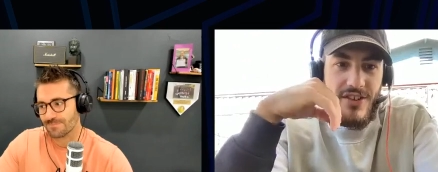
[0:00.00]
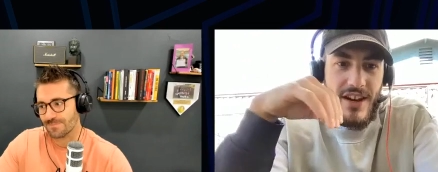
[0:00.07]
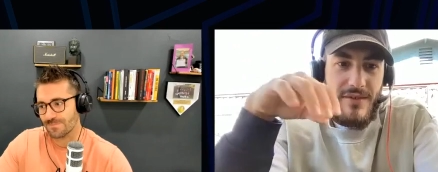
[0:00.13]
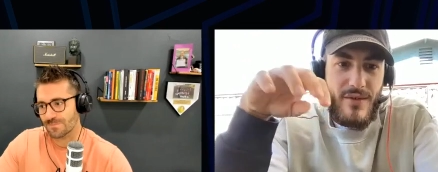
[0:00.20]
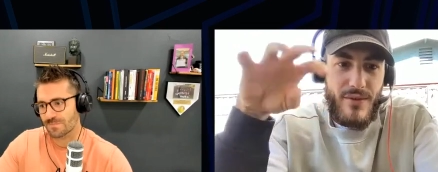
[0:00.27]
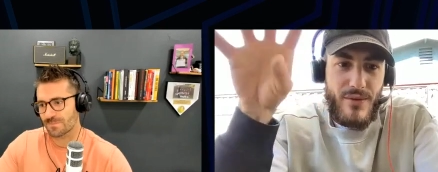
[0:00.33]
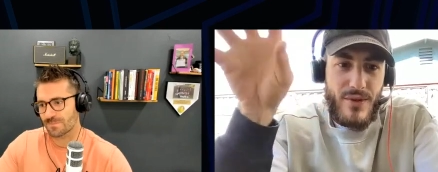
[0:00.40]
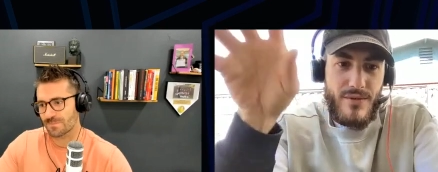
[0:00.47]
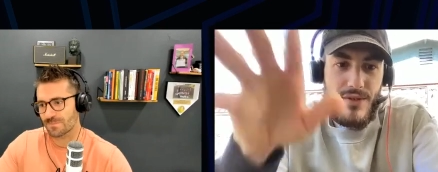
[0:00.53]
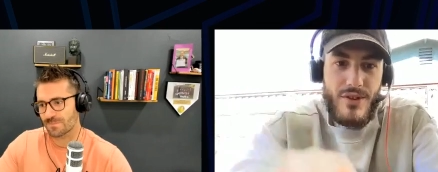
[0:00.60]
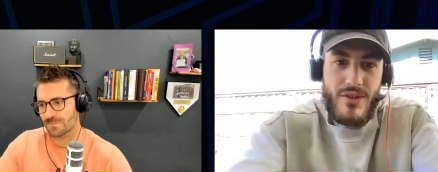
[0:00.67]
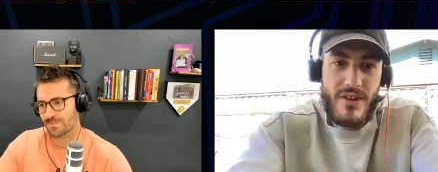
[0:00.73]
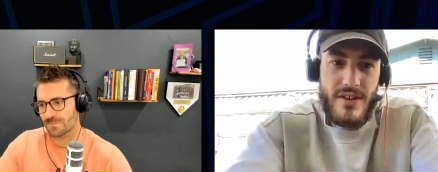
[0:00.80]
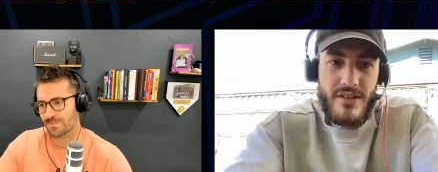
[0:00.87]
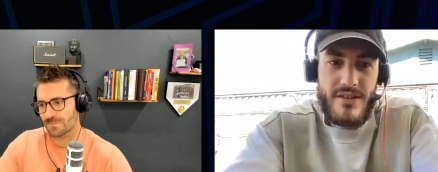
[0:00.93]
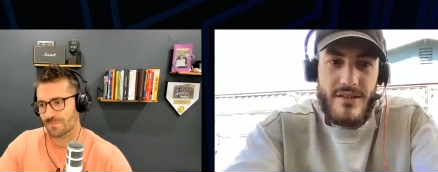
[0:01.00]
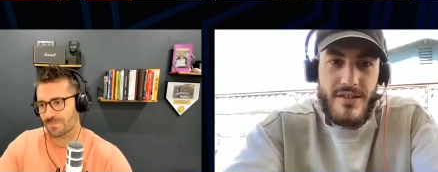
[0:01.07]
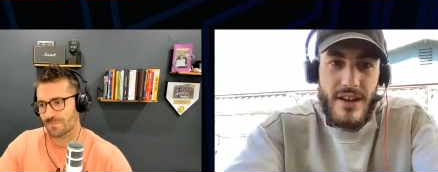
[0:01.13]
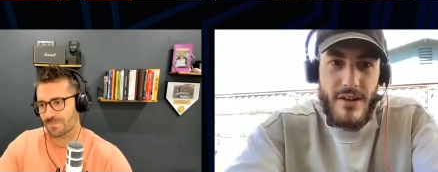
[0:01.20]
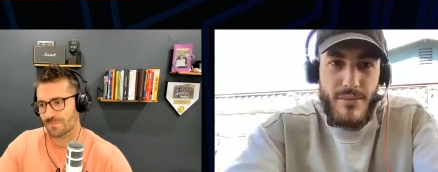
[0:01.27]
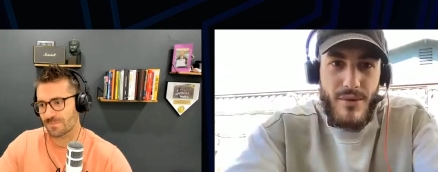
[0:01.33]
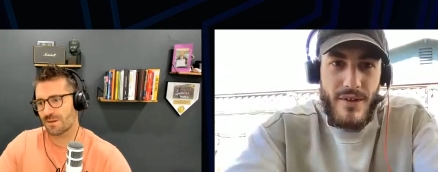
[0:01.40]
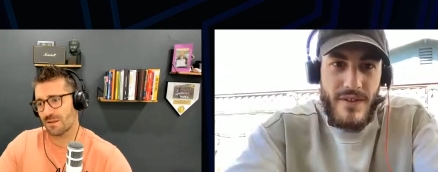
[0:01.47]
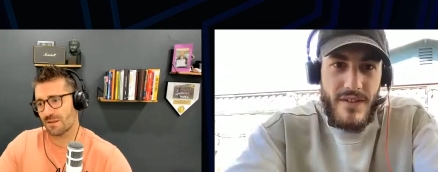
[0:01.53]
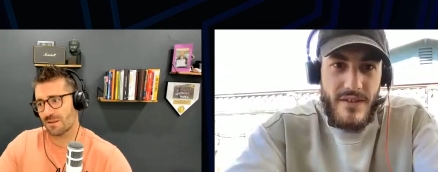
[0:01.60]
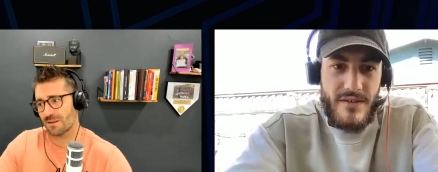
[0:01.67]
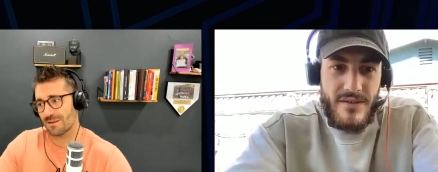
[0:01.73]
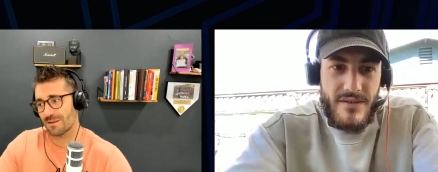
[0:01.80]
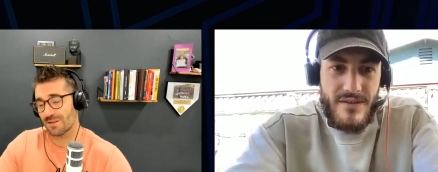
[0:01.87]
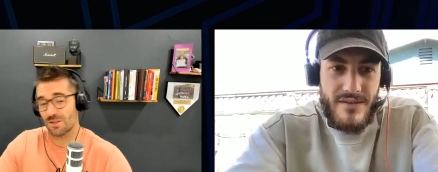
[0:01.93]
Speaker 1: kind of a free floating data point.
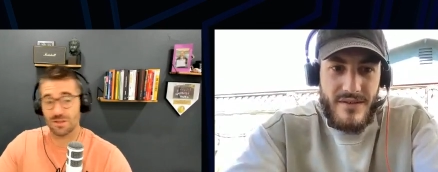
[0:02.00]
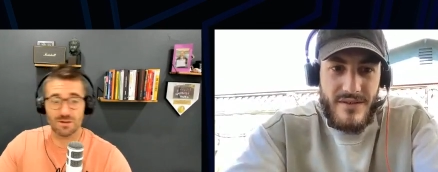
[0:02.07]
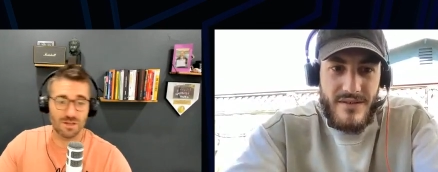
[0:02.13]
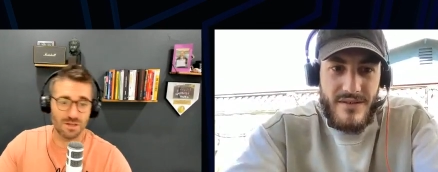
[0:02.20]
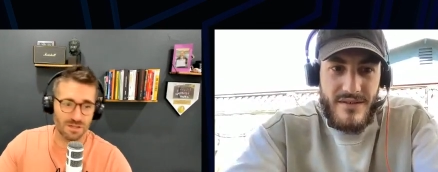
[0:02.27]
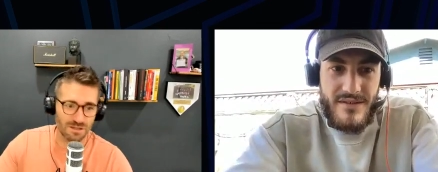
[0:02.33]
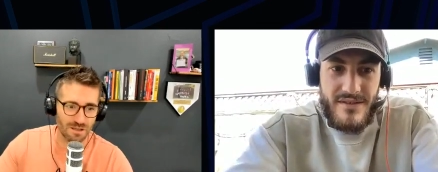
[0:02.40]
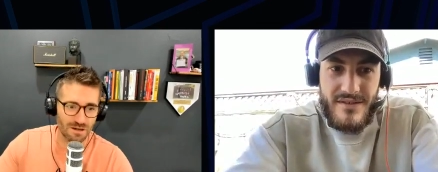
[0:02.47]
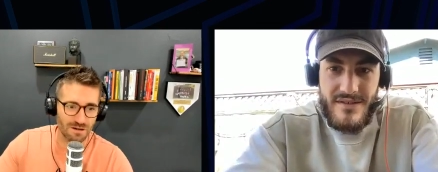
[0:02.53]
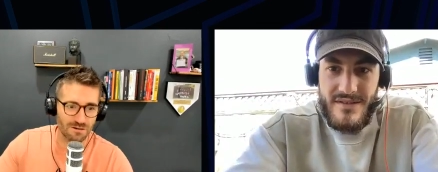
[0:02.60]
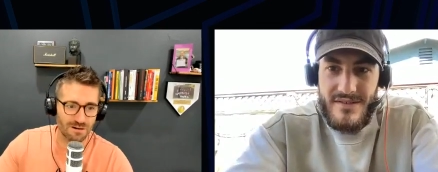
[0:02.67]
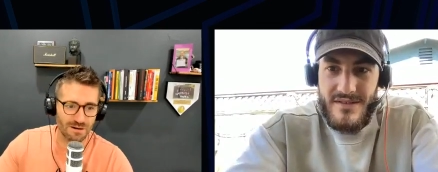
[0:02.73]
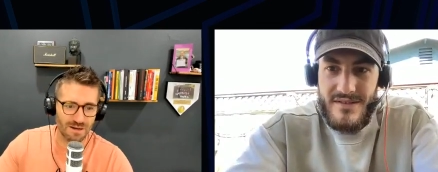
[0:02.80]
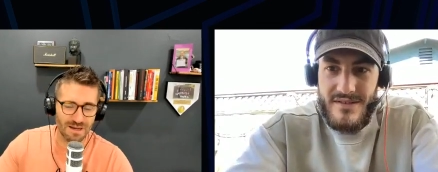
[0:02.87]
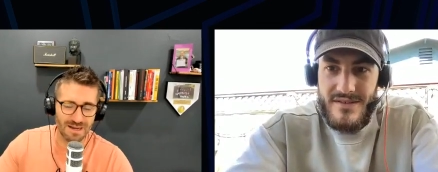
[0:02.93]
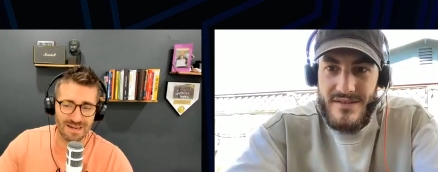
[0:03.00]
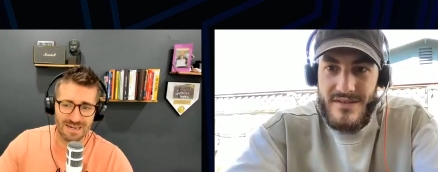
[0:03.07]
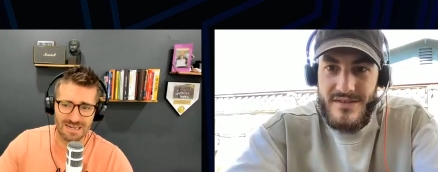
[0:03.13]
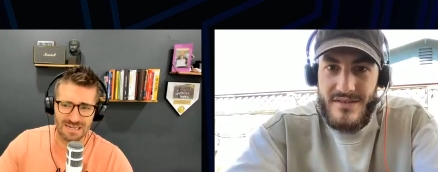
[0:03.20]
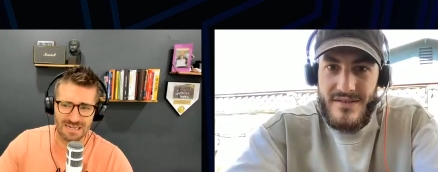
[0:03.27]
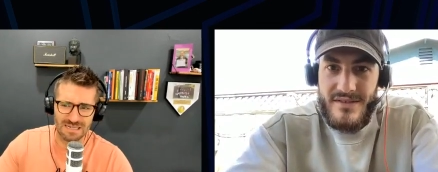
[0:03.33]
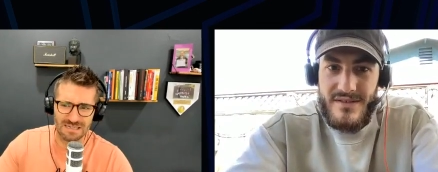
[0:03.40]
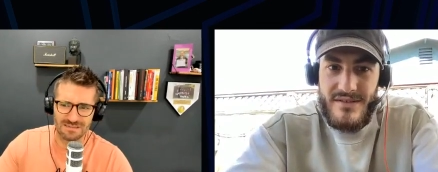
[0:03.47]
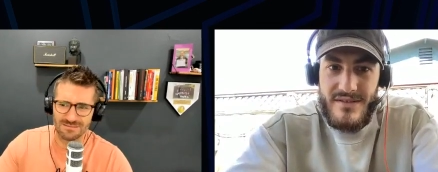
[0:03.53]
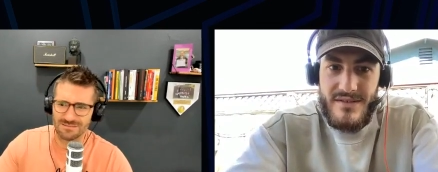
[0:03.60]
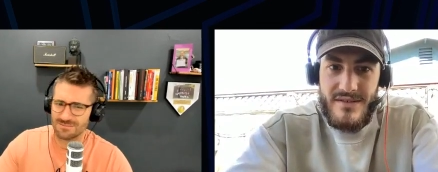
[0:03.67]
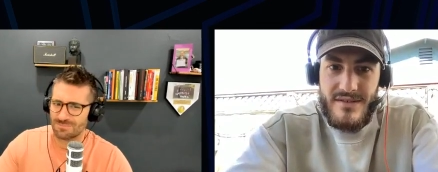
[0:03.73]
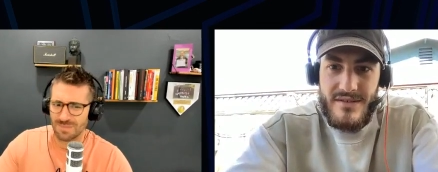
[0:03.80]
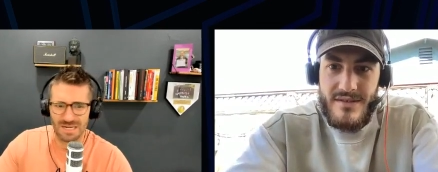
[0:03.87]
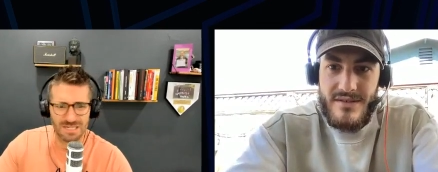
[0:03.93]
Speaker 2: You could go. Uh,
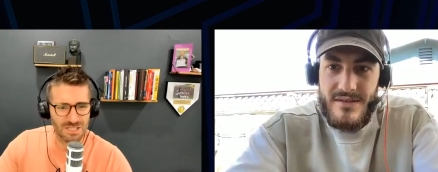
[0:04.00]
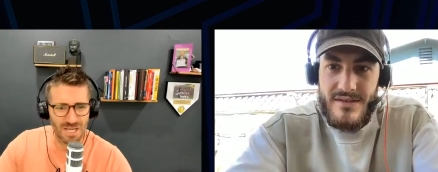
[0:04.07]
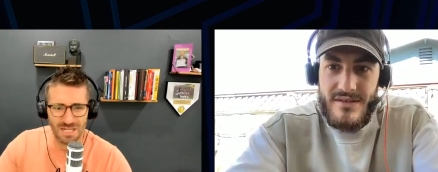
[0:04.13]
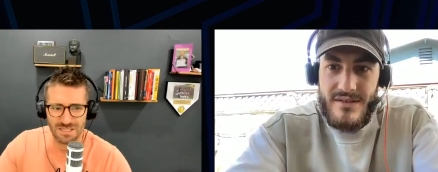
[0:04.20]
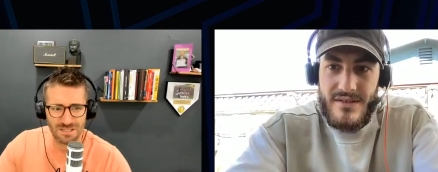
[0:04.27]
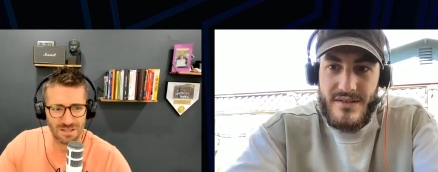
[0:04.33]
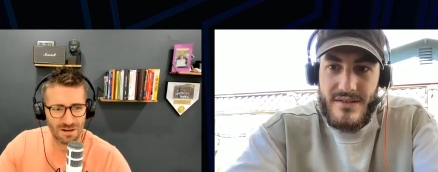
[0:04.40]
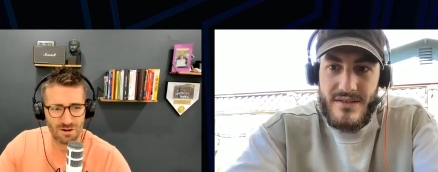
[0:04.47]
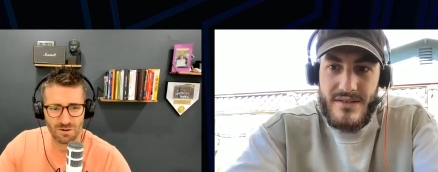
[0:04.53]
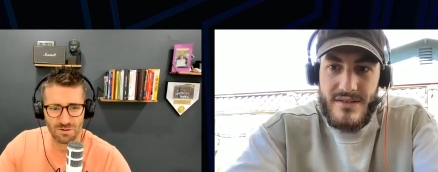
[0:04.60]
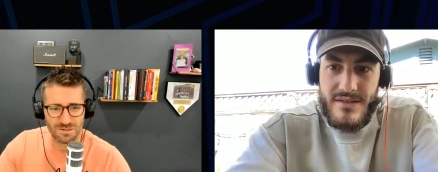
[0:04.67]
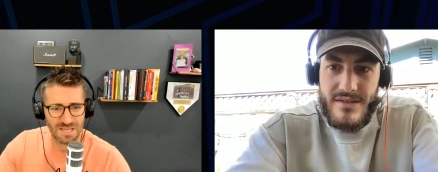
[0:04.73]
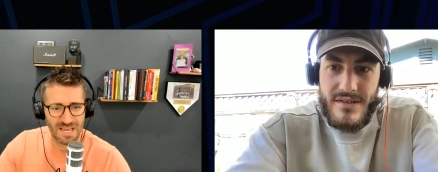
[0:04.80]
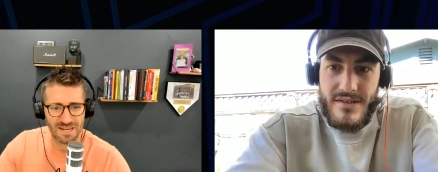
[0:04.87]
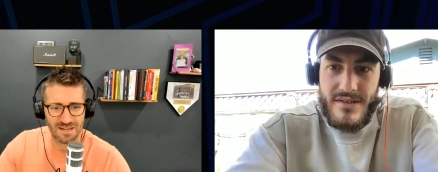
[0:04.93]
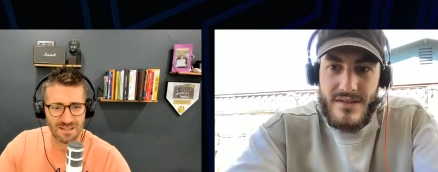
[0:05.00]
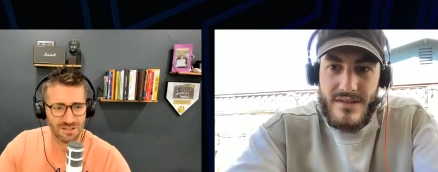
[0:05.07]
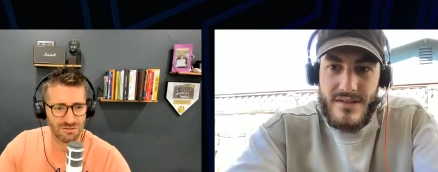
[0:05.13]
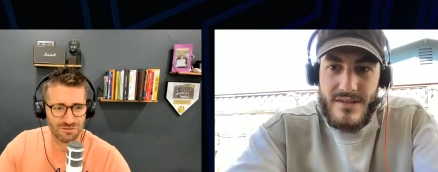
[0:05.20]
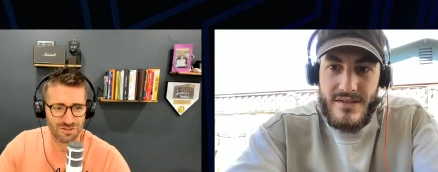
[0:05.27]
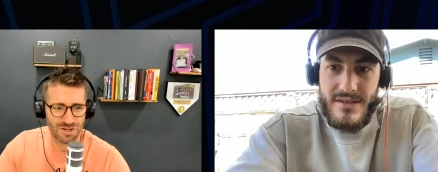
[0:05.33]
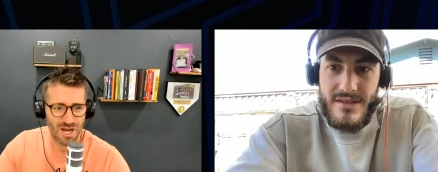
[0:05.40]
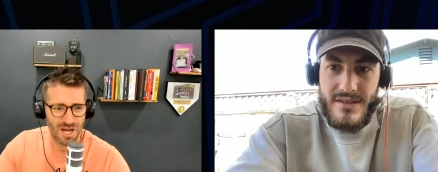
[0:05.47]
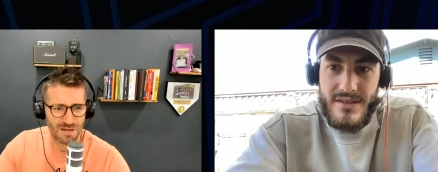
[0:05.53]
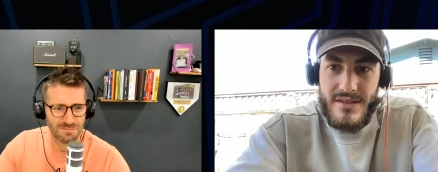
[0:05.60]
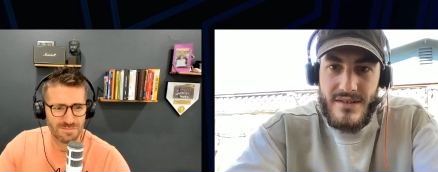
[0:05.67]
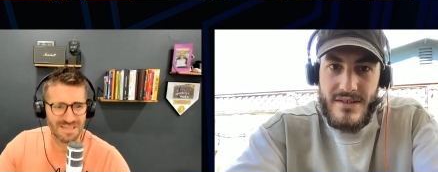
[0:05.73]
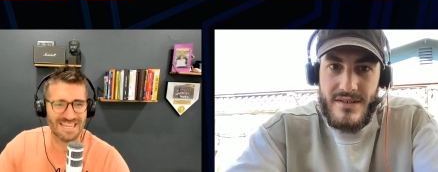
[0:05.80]
by chance, do you know who's handling your job?